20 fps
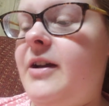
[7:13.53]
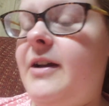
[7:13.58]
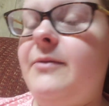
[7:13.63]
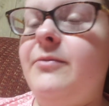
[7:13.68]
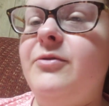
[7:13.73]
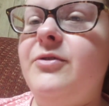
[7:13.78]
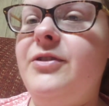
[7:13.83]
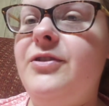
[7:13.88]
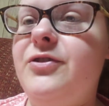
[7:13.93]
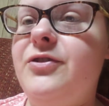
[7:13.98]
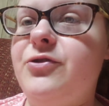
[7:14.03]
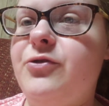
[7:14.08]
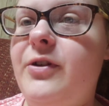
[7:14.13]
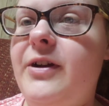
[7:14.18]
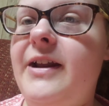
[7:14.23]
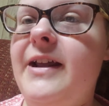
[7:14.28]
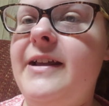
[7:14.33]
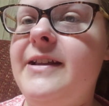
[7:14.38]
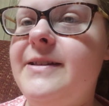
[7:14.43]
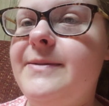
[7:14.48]
I really enjoyed
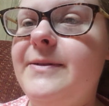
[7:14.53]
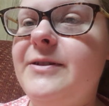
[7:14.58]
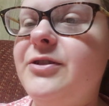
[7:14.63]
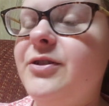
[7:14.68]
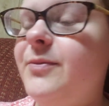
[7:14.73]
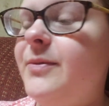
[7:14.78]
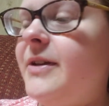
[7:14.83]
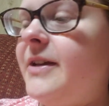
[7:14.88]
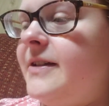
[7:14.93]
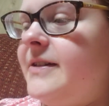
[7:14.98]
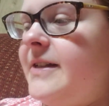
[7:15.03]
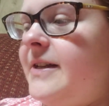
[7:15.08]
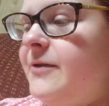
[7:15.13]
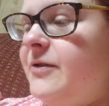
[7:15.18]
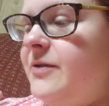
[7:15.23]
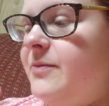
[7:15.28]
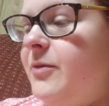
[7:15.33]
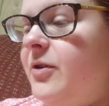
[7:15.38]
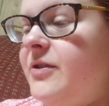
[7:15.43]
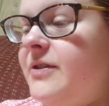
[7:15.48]
it, and especially because it
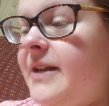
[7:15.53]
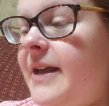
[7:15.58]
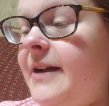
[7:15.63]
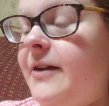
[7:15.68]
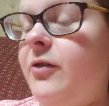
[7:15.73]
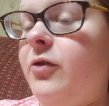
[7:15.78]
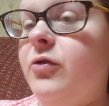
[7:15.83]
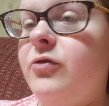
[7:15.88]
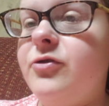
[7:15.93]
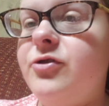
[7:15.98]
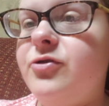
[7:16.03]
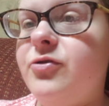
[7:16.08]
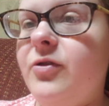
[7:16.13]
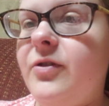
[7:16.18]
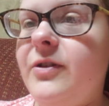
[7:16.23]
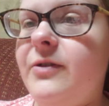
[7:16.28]
was multicultural.